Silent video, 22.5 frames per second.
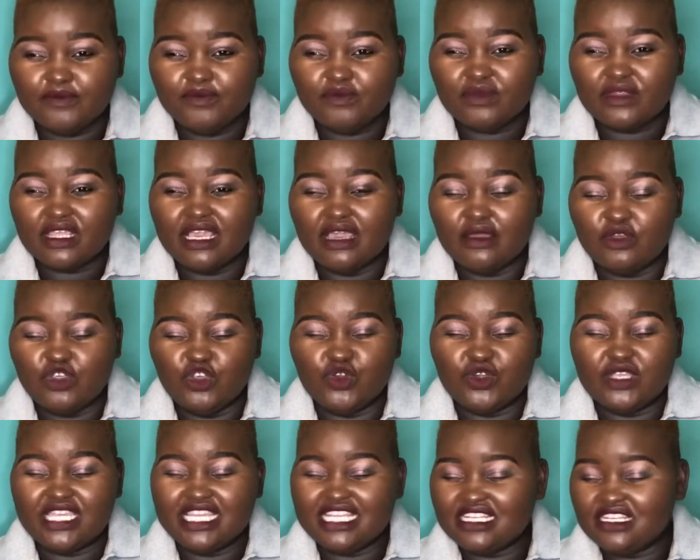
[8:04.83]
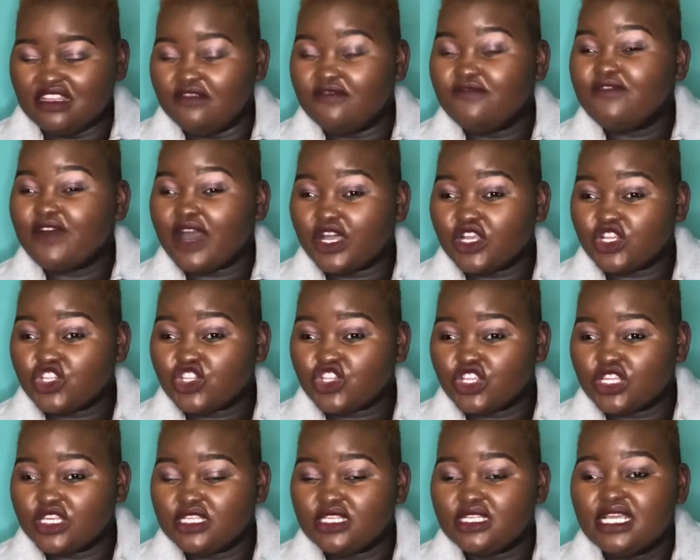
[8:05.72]
Your kidney
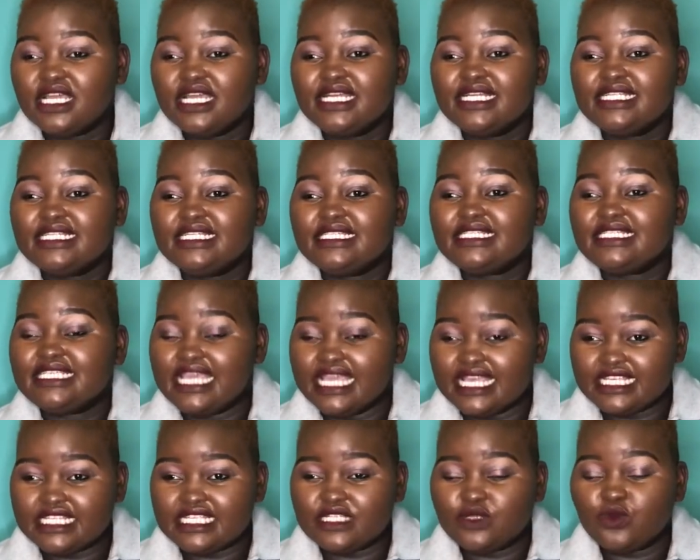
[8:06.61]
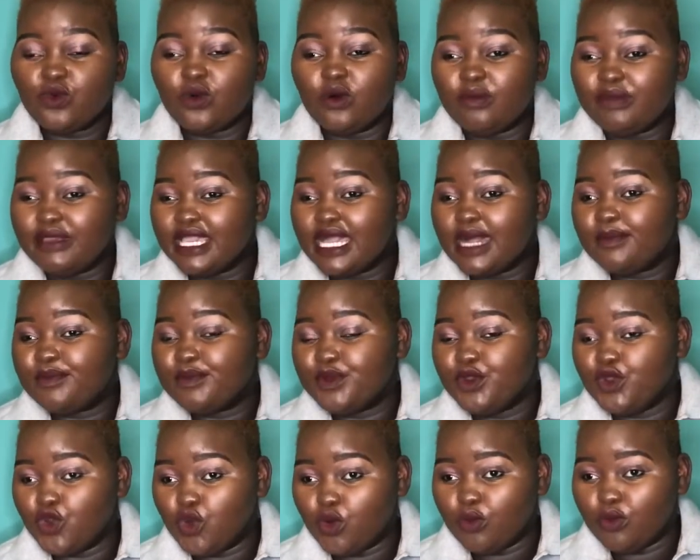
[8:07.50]
function test will be
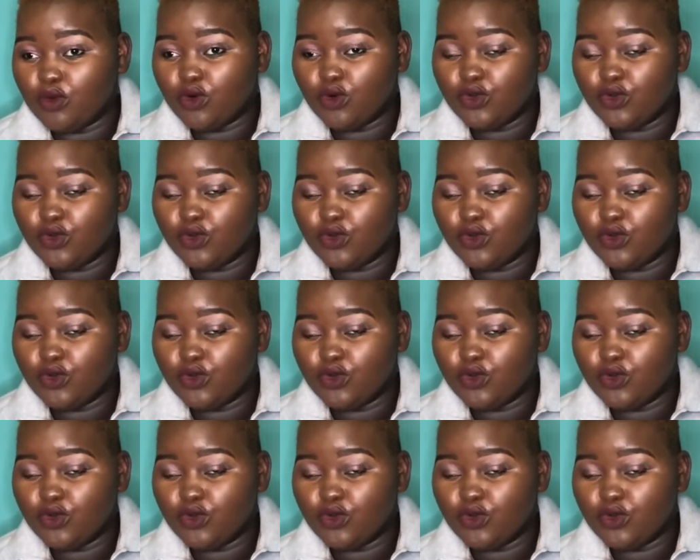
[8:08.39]
abnormal.